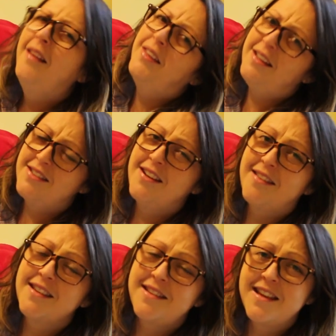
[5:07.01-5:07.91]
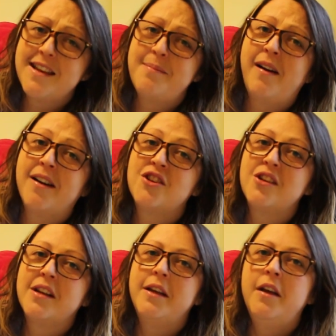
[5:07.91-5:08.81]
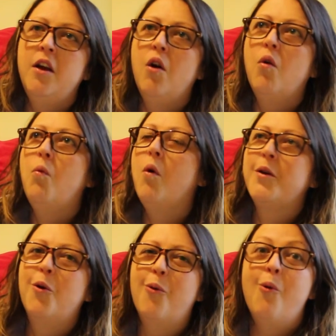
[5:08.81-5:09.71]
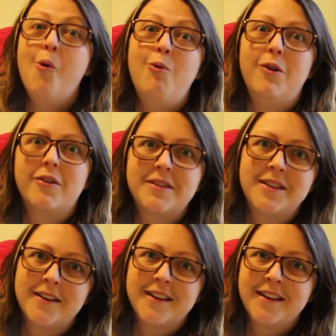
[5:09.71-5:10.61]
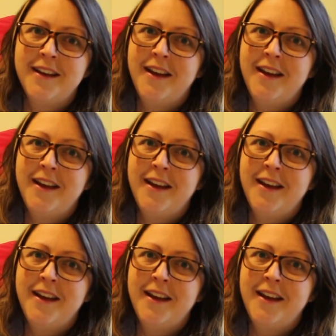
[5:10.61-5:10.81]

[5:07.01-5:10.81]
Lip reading: That's another thing to think about actually, what your wall looks like.